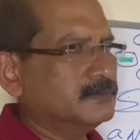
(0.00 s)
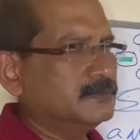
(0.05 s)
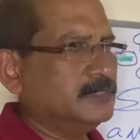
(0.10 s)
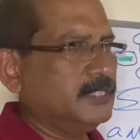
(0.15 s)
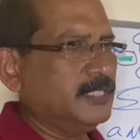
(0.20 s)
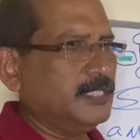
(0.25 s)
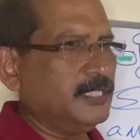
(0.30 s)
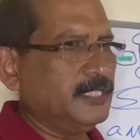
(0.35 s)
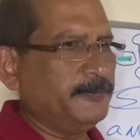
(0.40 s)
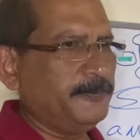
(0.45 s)

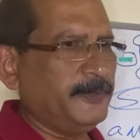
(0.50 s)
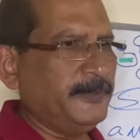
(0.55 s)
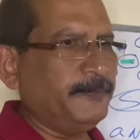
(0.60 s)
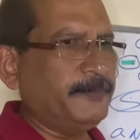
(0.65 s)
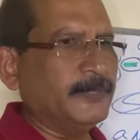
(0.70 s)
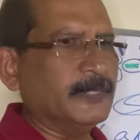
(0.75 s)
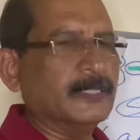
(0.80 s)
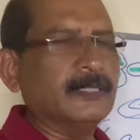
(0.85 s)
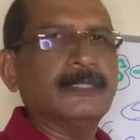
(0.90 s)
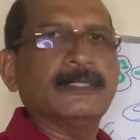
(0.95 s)
there are
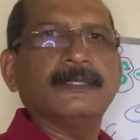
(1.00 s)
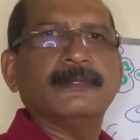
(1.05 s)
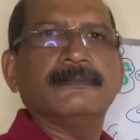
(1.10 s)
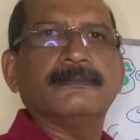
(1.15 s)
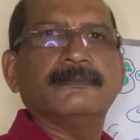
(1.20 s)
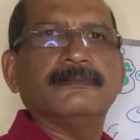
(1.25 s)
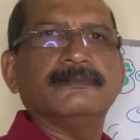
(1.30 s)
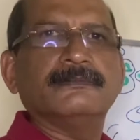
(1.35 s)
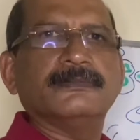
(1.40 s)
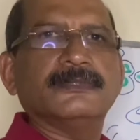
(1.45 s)
people
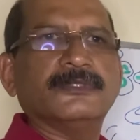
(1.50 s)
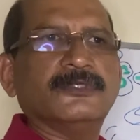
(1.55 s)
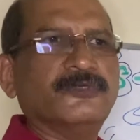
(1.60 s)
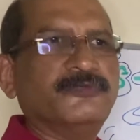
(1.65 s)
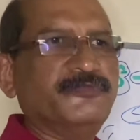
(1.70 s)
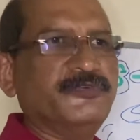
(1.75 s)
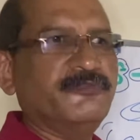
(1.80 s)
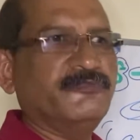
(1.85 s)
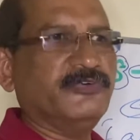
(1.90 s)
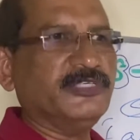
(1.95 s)

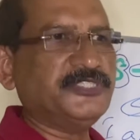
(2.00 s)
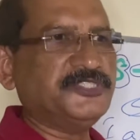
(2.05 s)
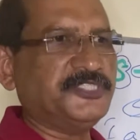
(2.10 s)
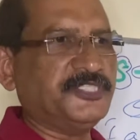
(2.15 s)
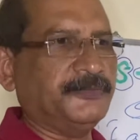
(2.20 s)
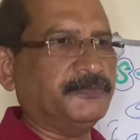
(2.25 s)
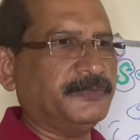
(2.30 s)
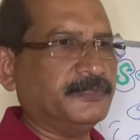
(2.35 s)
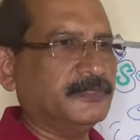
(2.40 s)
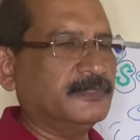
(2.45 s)
whom we
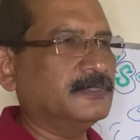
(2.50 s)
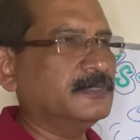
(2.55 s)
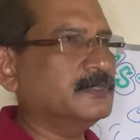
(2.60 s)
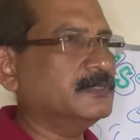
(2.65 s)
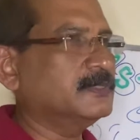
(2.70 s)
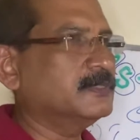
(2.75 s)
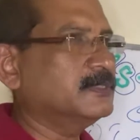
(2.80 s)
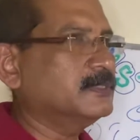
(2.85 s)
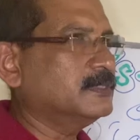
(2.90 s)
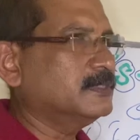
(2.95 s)

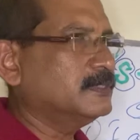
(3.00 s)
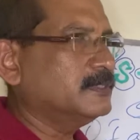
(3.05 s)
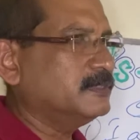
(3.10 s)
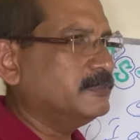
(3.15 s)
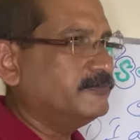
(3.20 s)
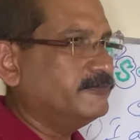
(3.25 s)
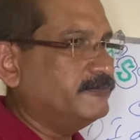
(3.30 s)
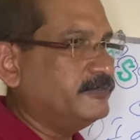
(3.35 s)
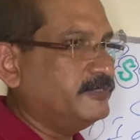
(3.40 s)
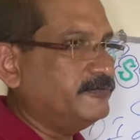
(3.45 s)

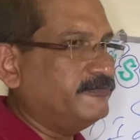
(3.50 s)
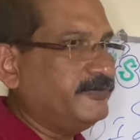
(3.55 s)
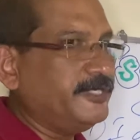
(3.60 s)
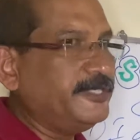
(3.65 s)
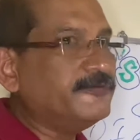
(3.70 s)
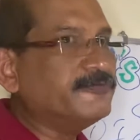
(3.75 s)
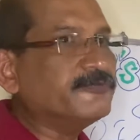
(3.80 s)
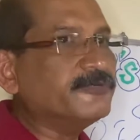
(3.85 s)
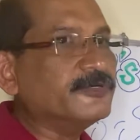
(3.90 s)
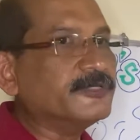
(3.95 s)
worship we
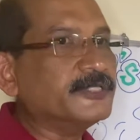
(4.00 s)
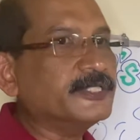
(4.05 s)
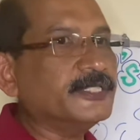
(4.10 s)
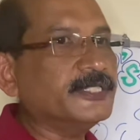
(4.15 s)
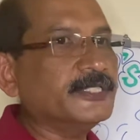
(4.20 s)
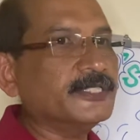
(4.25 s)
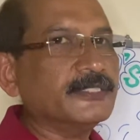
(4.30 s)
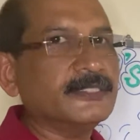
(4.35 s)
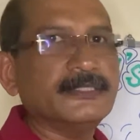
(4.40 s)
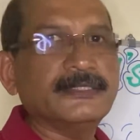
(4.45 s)
wait for
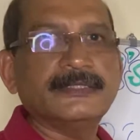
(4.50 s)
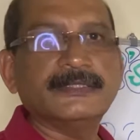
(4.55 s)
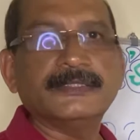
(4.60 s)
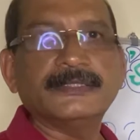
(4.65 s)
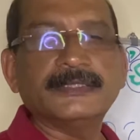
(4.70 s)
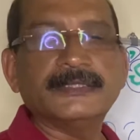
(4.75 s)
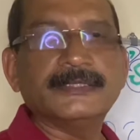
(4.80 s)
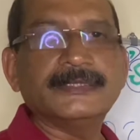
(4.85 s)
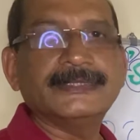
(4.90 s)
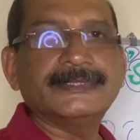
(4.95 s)
their
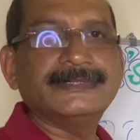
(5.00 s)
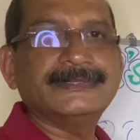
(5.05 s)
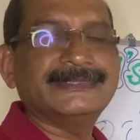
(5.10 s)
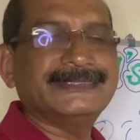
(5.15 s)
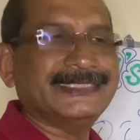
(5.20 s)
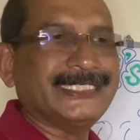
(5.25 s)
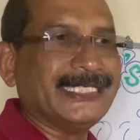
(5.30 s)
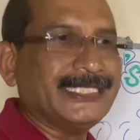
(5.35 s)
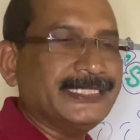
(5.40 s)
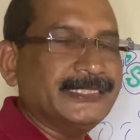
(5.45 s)

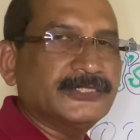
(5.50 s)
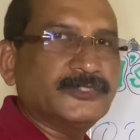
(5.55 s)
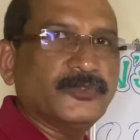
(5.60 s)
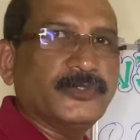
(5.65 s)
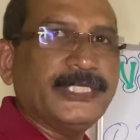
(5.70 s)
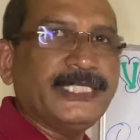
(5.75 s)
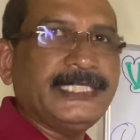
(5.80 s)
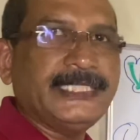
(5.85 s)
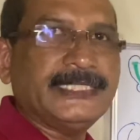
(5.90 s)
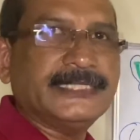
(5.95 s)
channel to
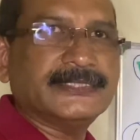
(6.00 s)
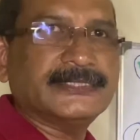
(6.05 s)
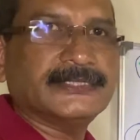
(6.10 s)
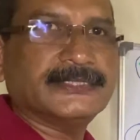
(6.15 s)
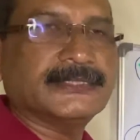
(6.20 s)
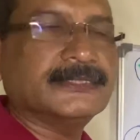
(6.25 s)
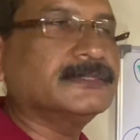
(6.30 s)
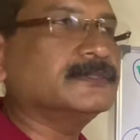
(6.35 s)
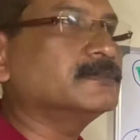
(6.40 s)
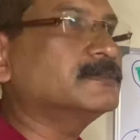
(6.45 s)
release
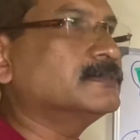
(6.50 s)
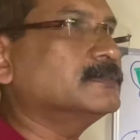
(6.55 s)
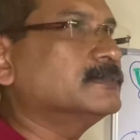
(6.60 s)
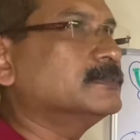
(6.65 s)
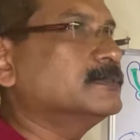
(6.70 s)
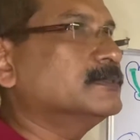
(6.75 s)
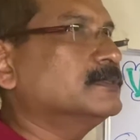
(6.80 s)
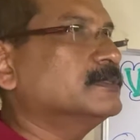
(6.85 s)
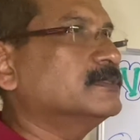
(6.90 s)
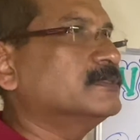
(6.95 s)

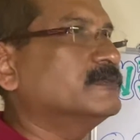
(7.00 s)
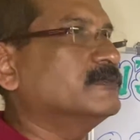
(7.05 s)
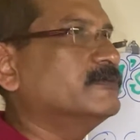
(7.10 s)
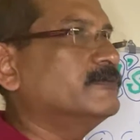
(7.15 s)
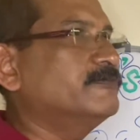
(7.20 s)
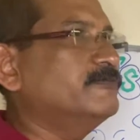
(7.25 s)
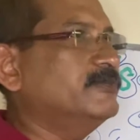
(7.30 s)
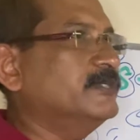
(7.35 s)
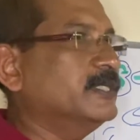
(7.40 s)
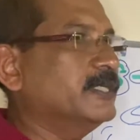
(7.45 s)

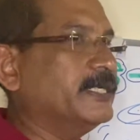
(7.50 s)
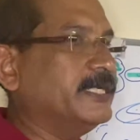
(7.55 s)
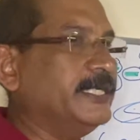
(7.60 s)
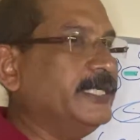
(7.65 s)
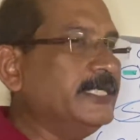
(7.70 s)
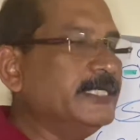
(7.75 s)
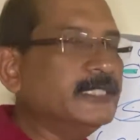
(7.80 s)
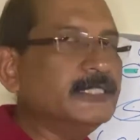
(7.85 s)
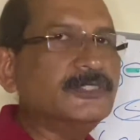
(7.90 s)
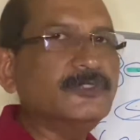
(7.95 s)
we are
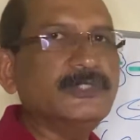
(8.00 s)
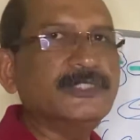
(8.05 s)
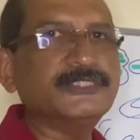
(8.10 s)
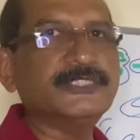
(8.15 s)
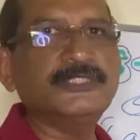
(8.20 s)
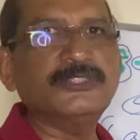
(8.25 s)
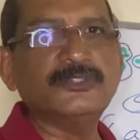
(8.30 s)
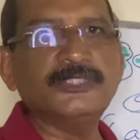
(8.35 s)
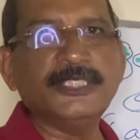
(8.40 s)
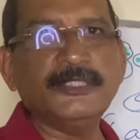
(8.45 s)
eager to
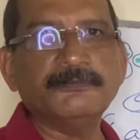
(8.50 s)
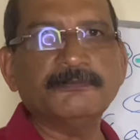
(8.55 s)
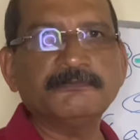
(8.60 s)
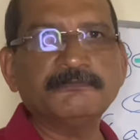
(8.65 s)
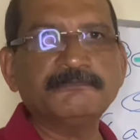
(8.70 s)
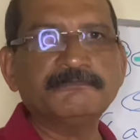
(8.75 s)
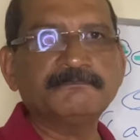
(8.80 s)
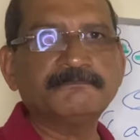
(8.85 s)
listen to them.